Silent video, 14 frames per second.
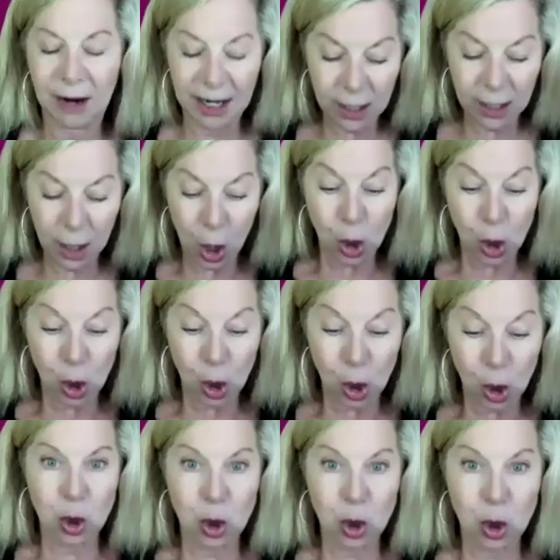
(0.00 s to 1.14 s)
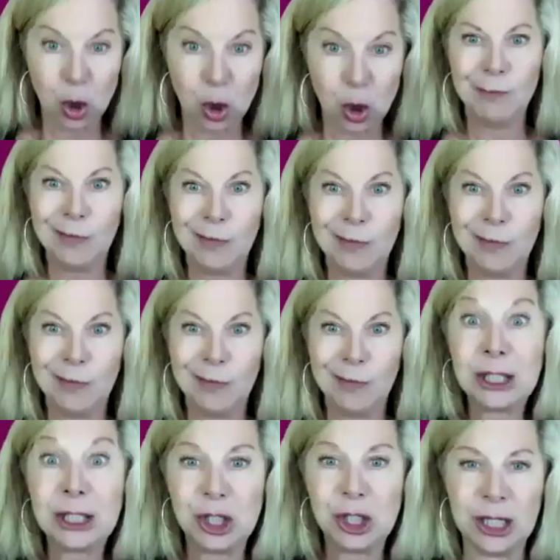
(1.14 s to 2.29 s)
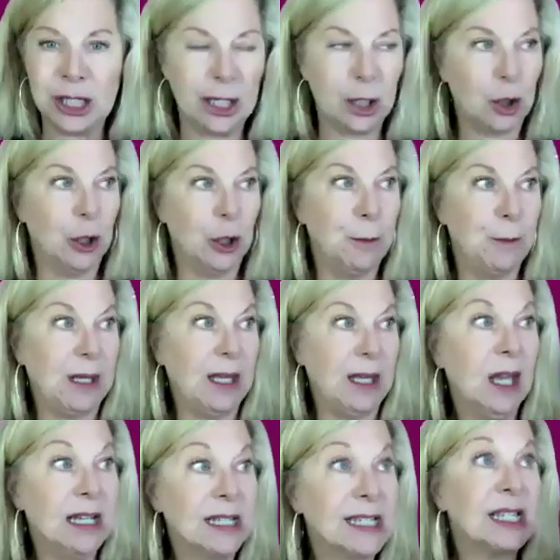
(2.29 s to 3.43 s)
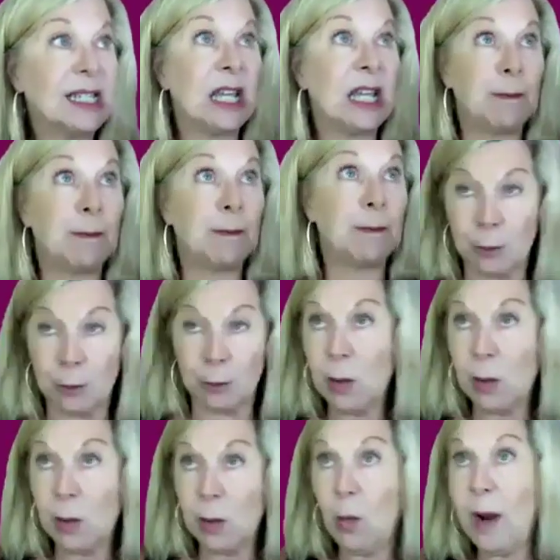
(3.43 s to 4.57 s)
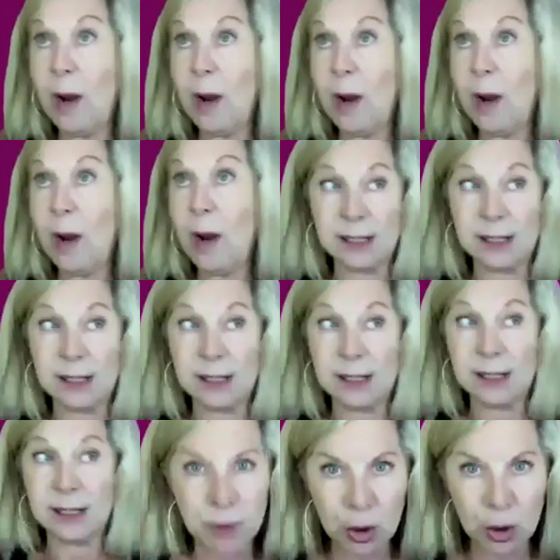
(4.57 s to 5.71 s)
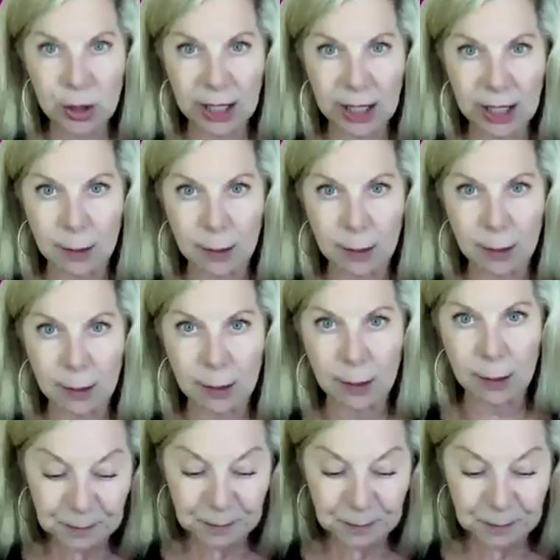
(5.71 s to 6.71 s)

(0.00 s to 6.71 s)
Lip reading: All right. So it could be infection, it could be sleep, it could be weight loss. You get the point.